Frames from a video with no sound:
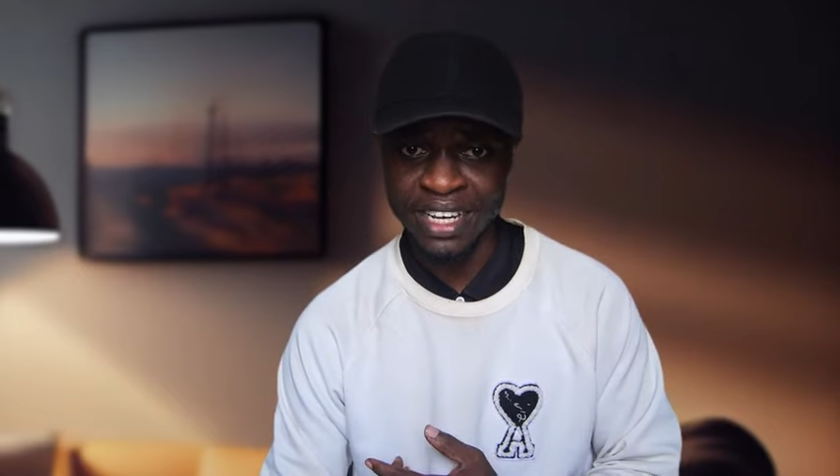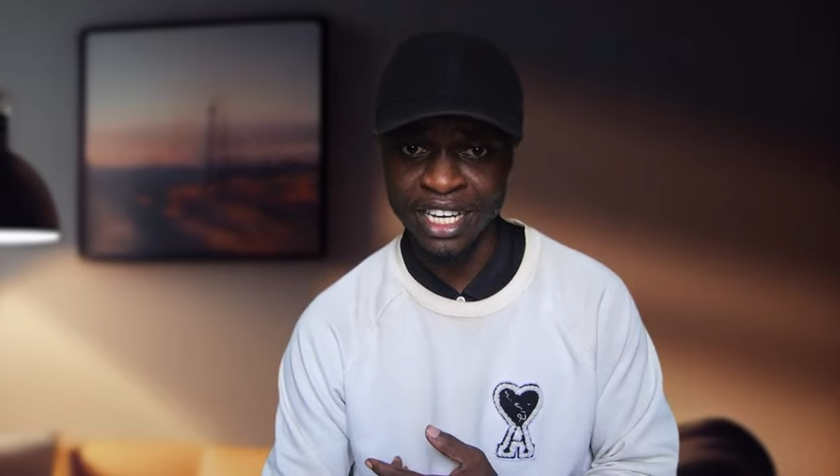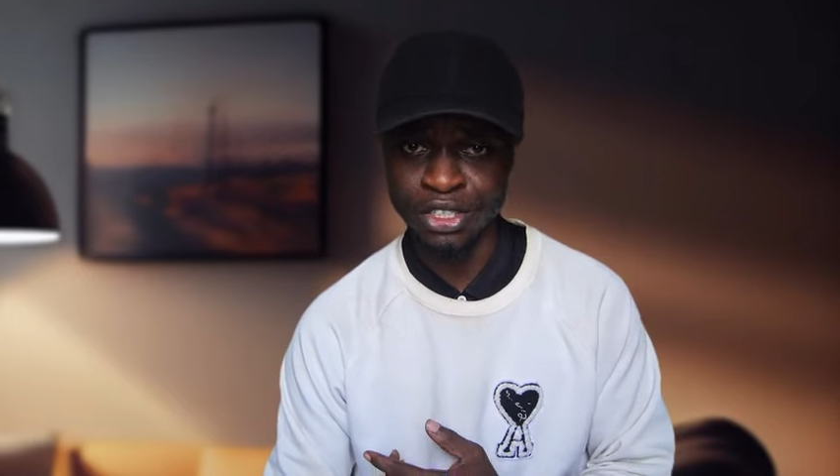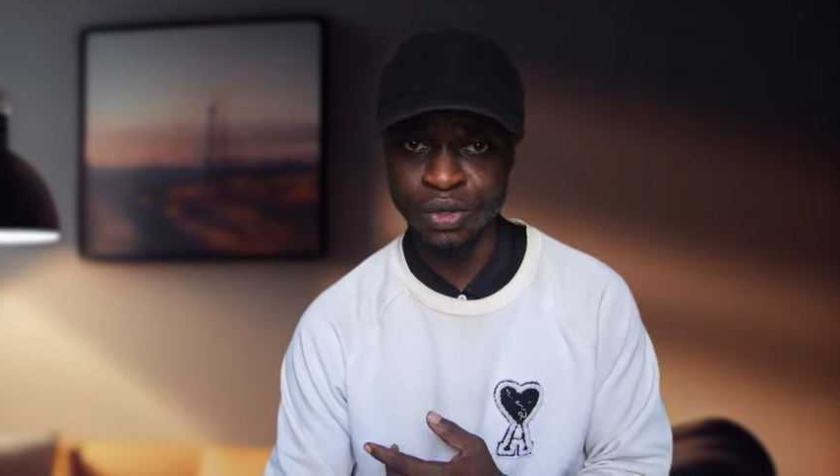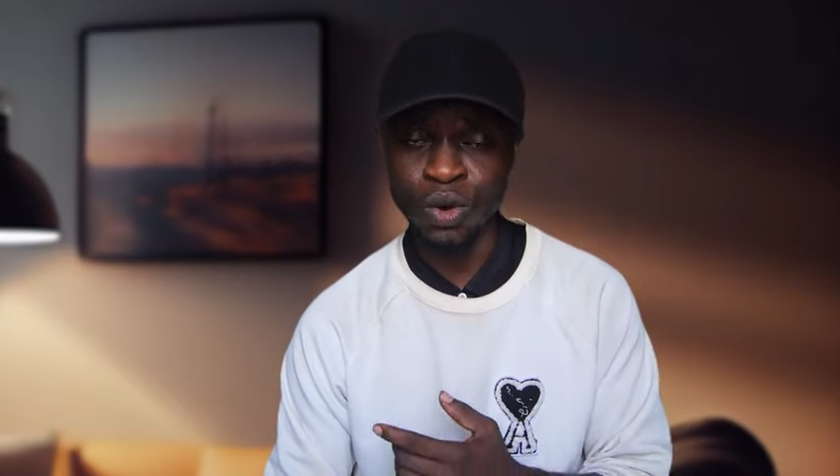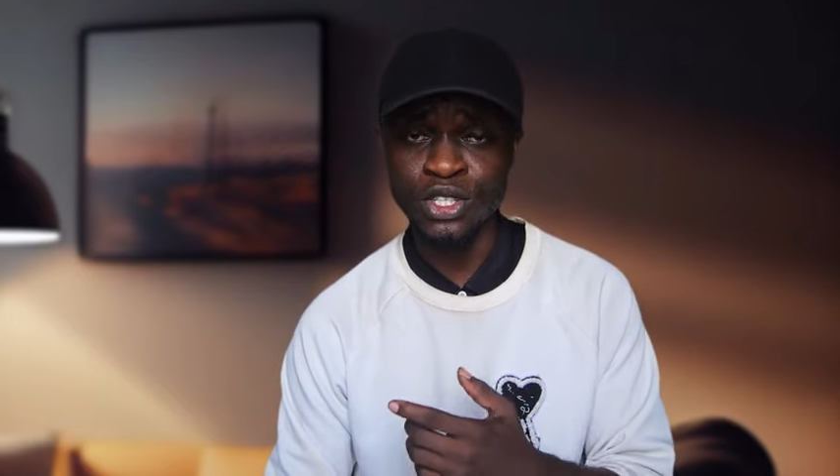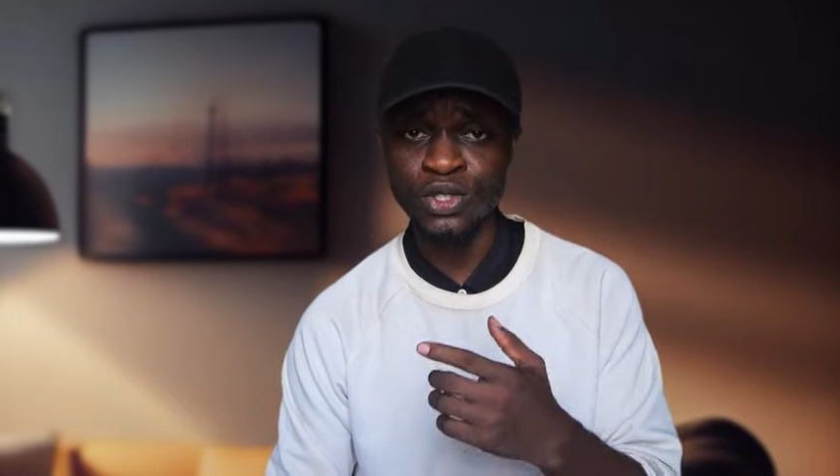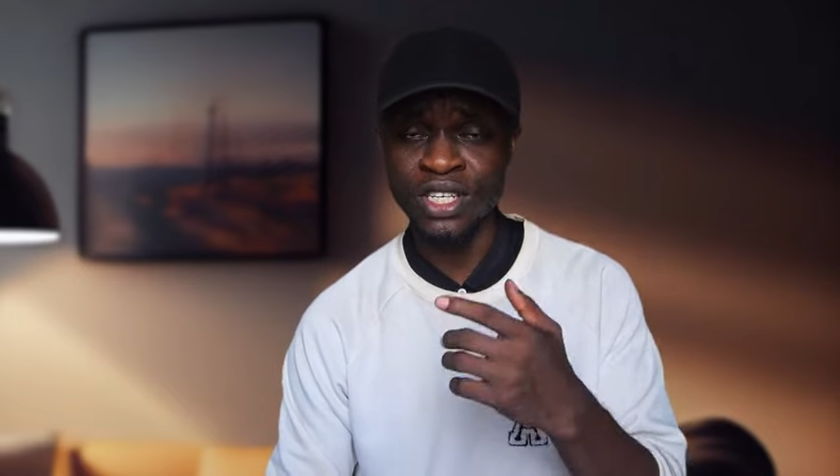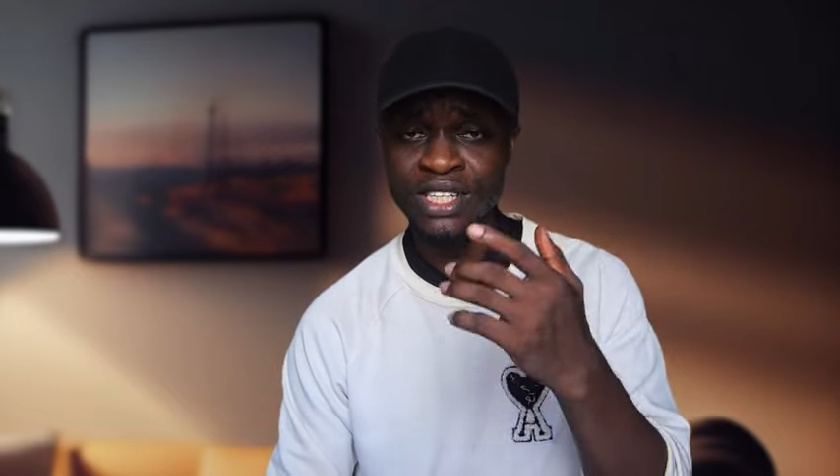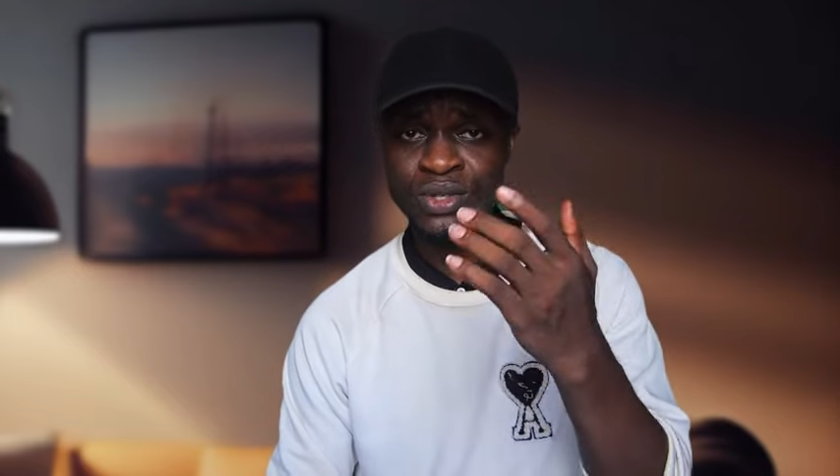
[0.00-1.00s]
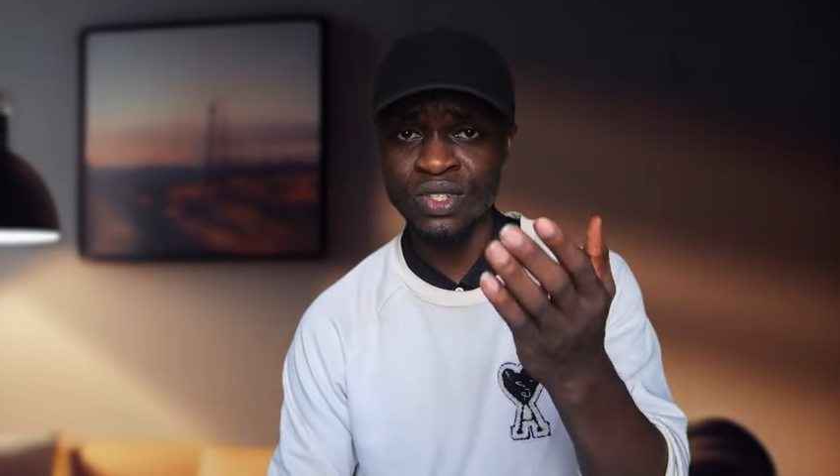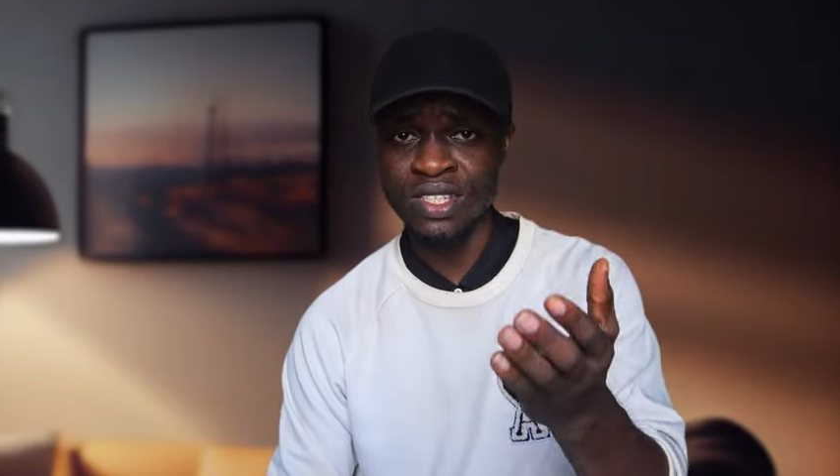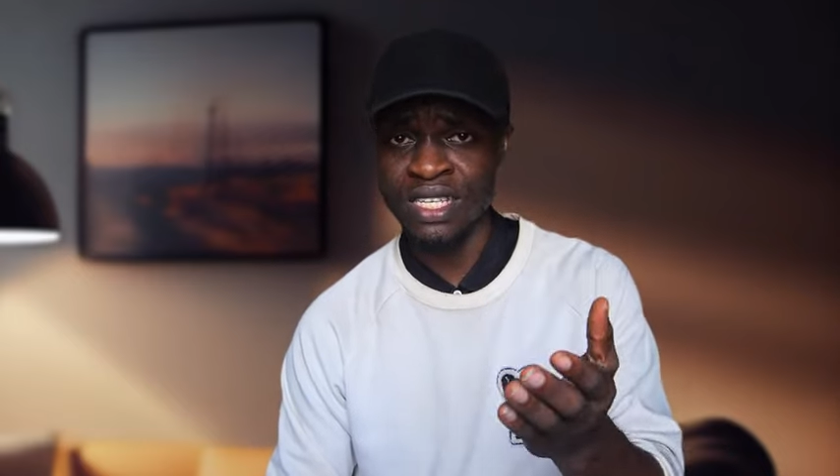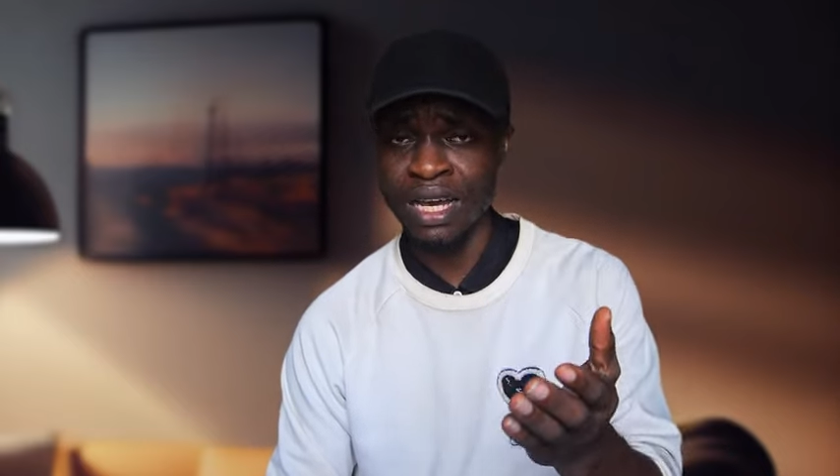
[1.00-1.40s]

now, what you get to see